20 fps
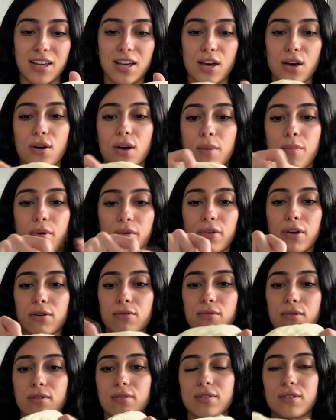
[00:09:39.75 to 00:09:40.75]
Okay, perfect.
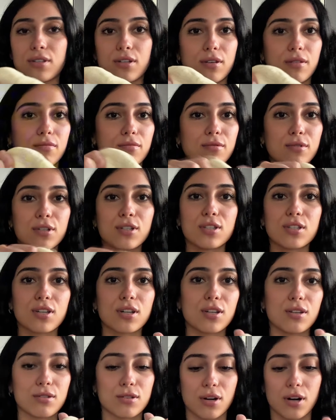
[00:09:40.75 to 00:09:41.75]
We're just gonna
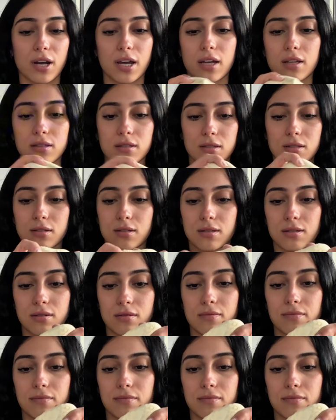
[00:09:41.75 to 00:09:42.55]
use our hands.